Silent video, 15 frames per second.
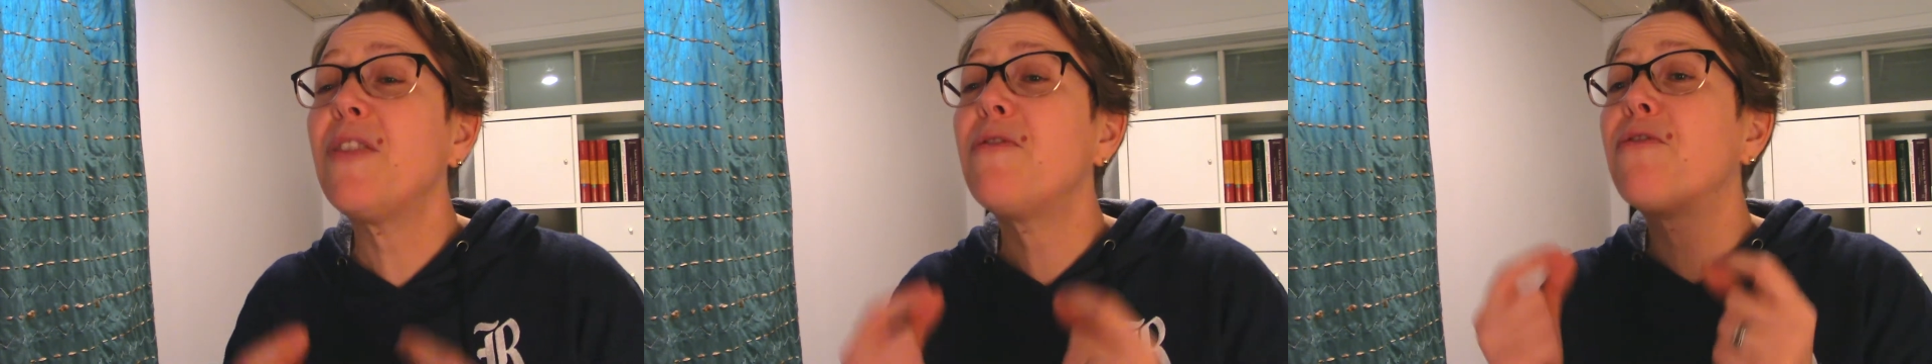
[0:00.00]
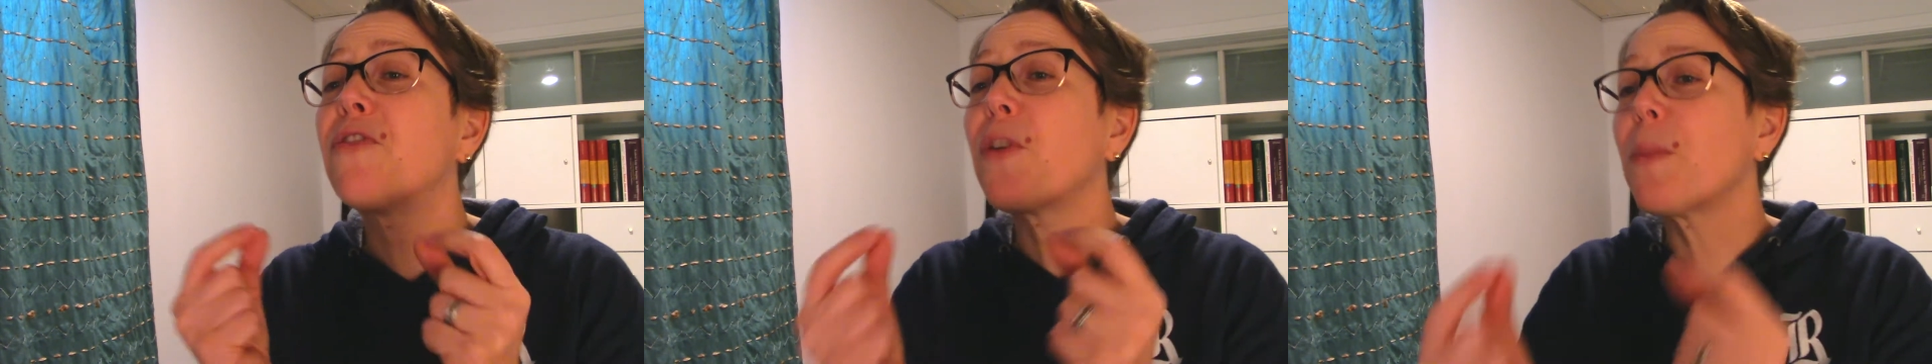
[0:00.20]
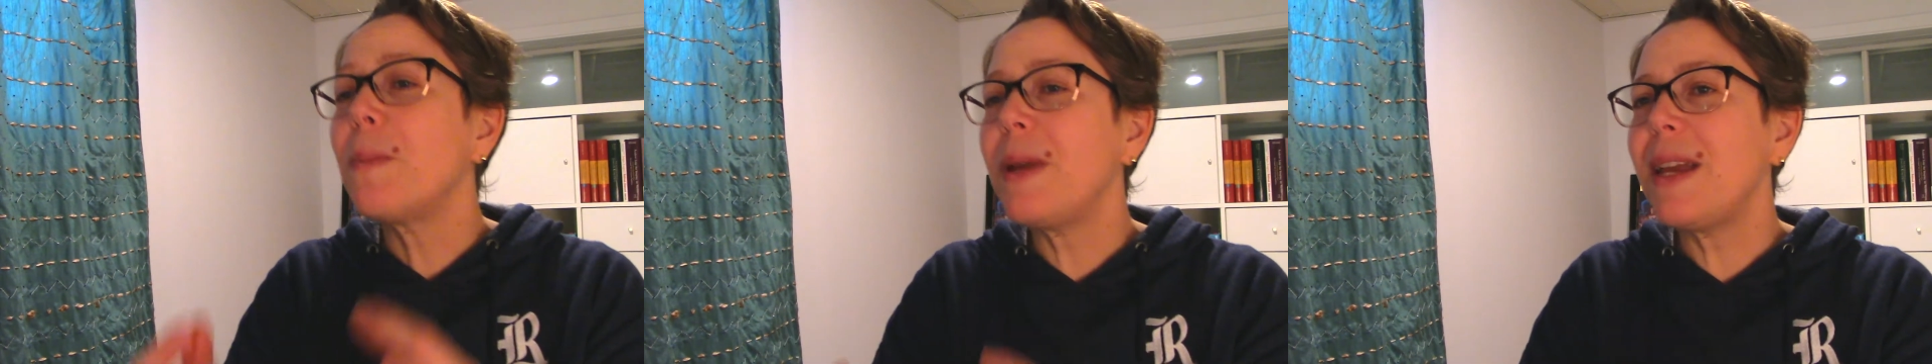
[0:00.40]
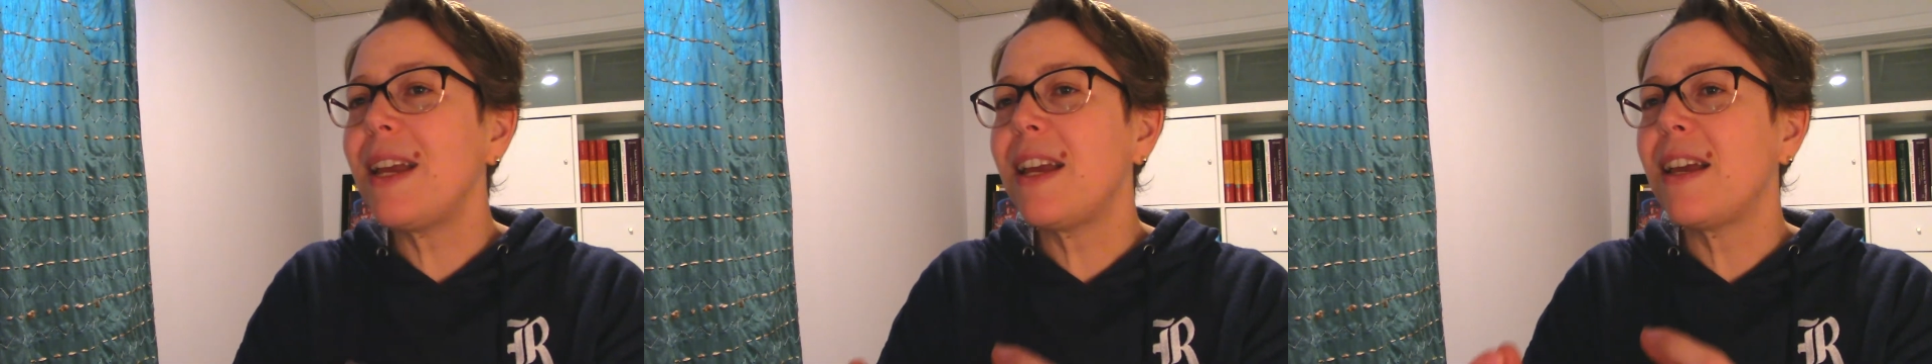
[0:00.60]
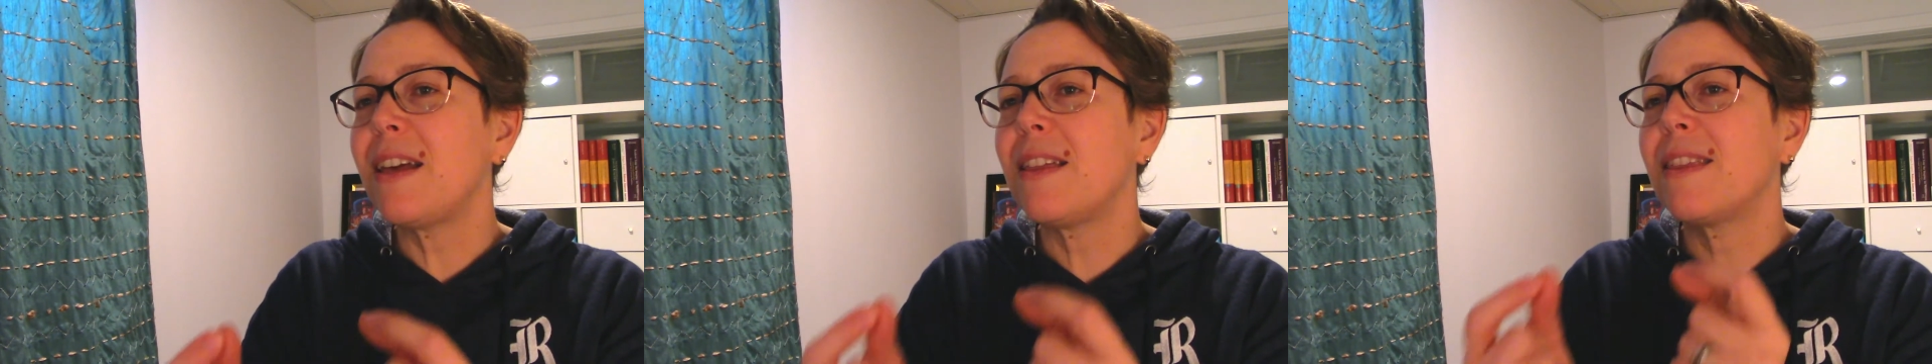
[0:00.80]
for
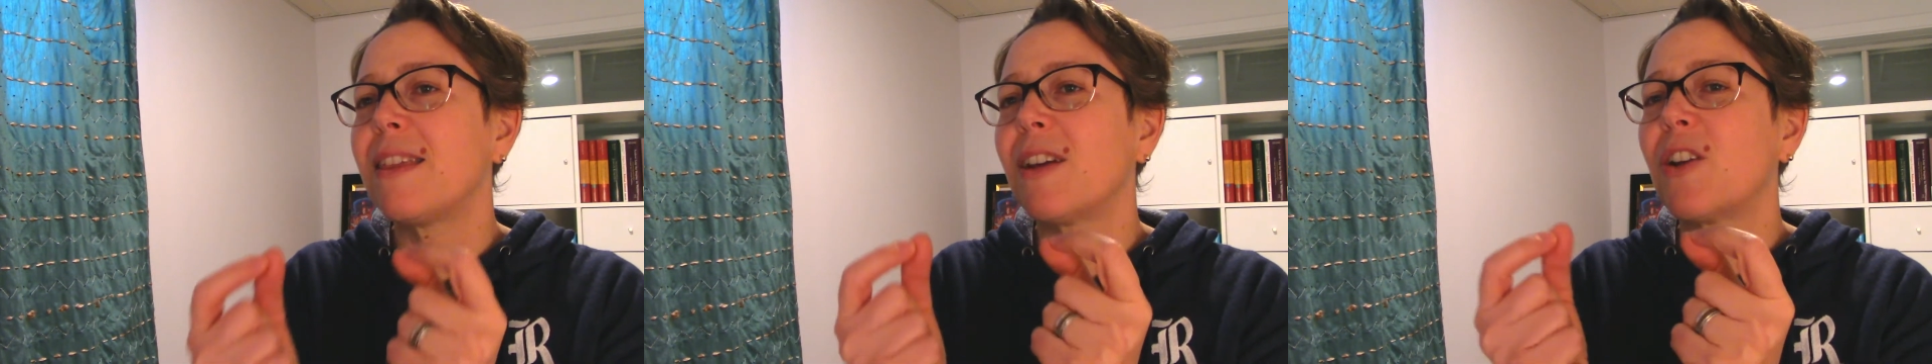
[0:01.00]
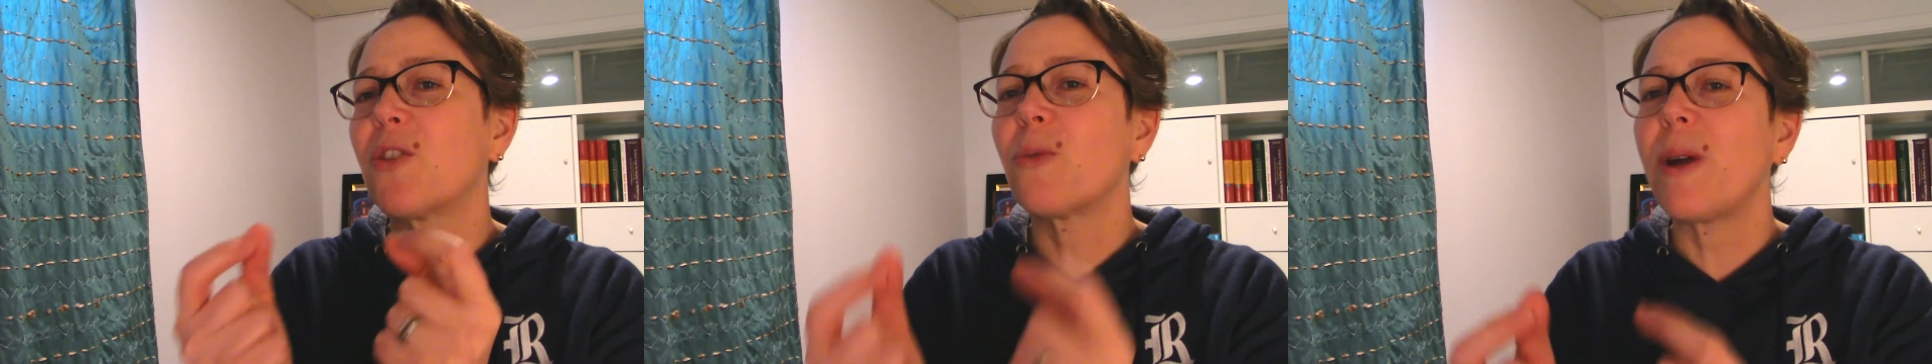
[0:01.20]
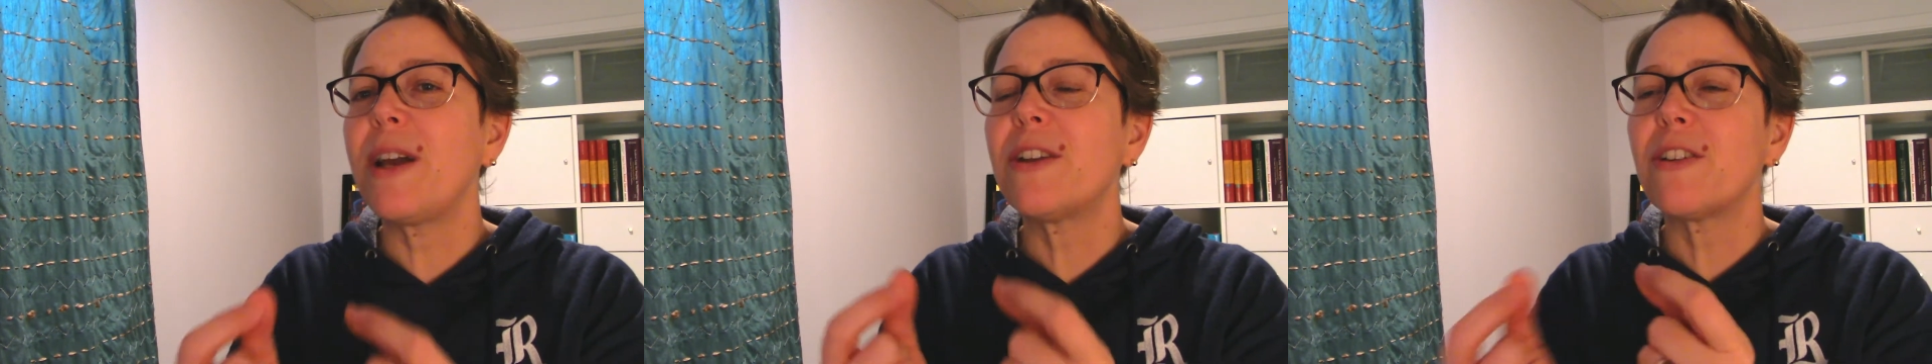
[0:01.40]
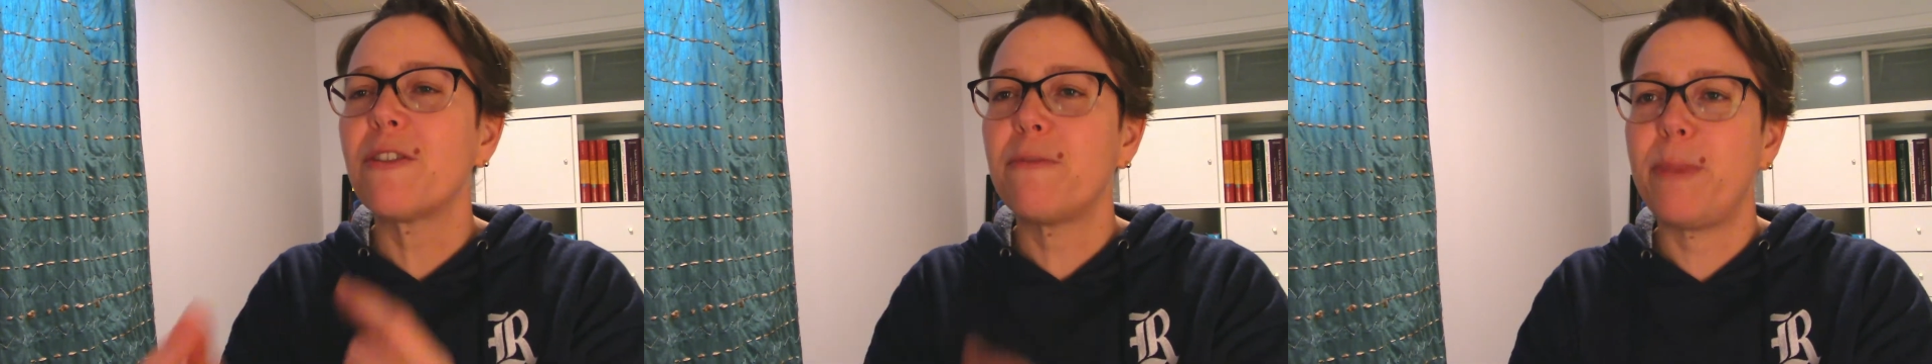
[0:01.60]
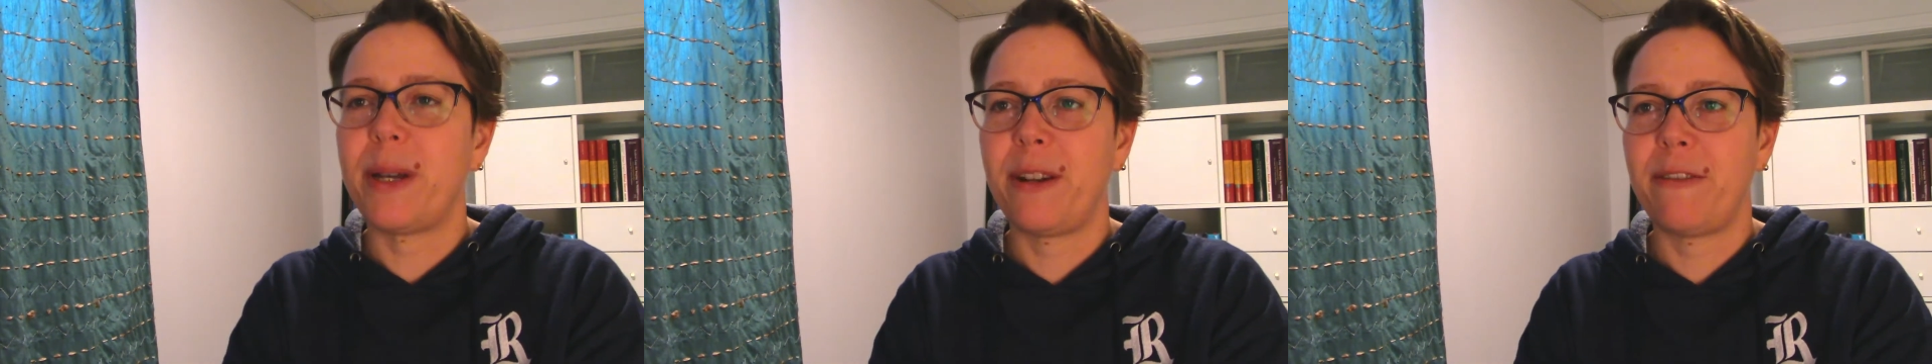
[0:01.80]
me, the greater
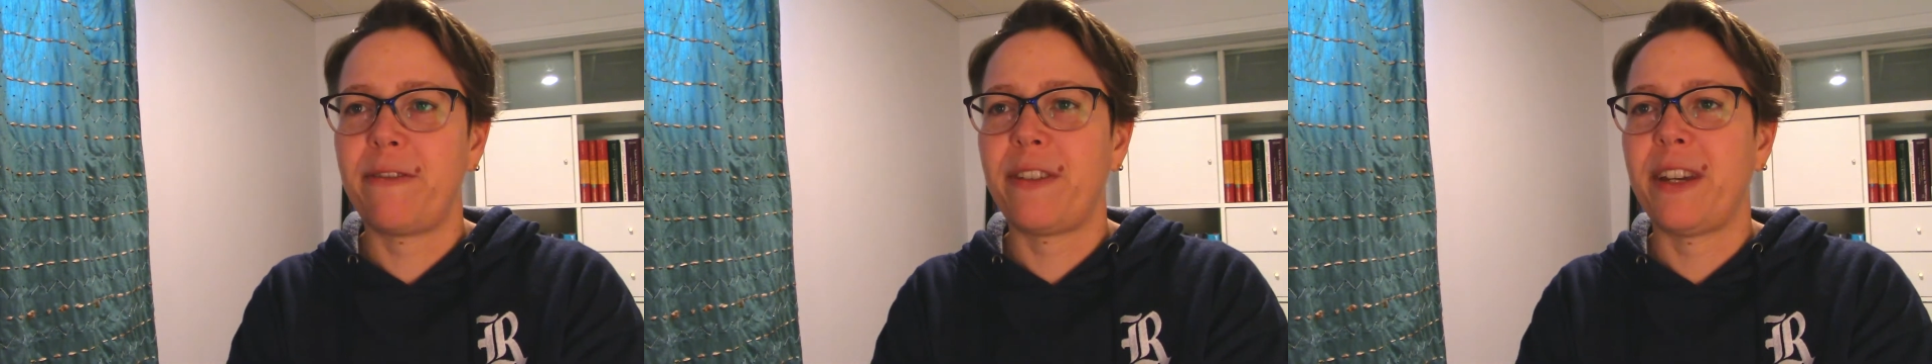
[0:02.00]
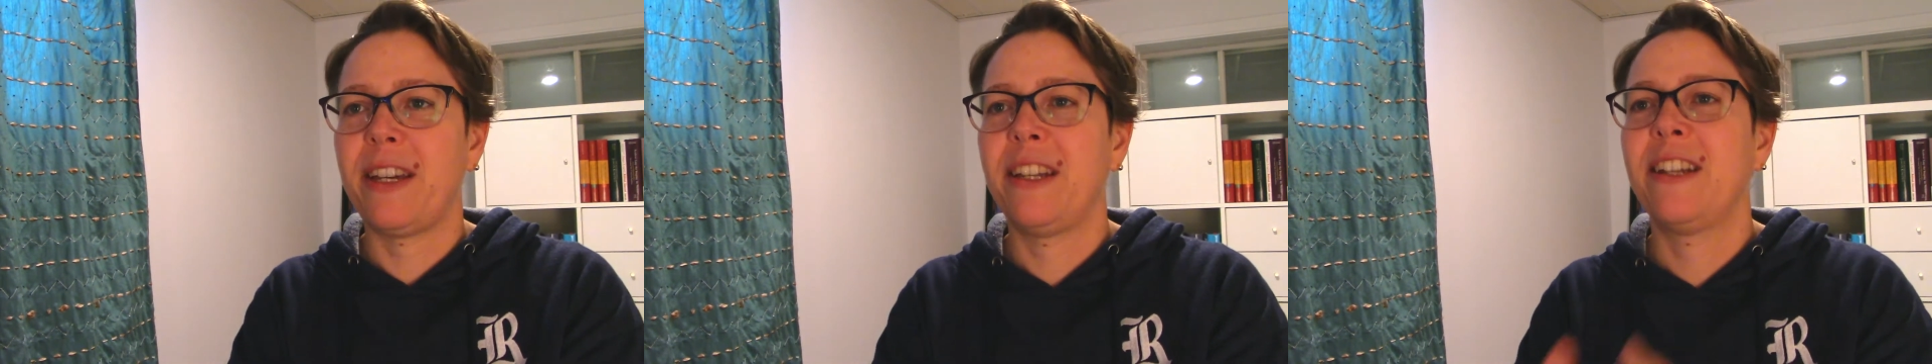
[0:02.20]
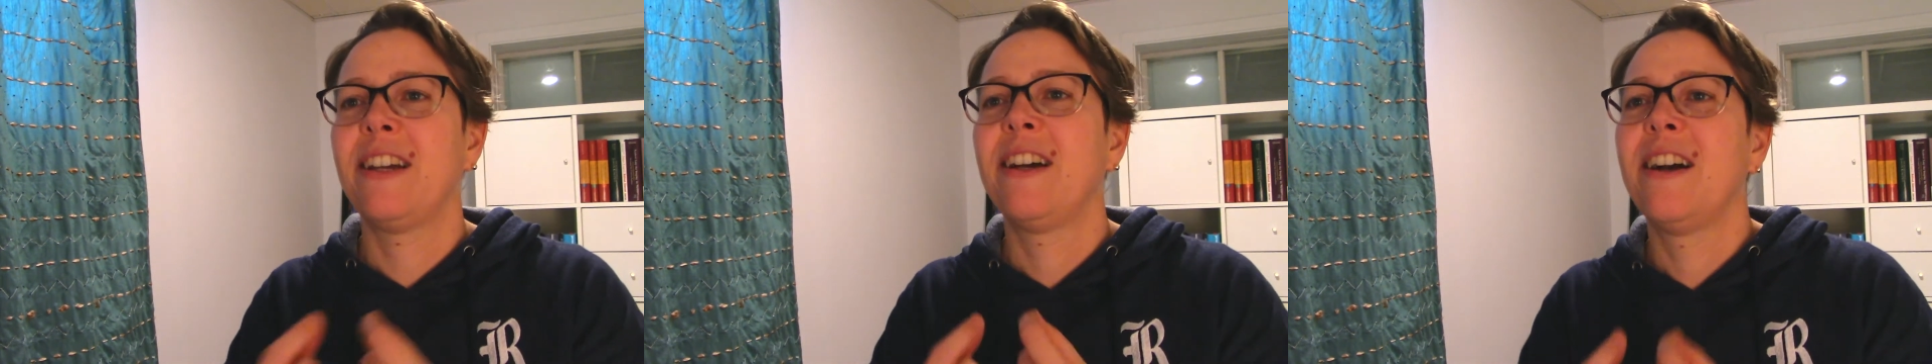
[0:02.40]
benefit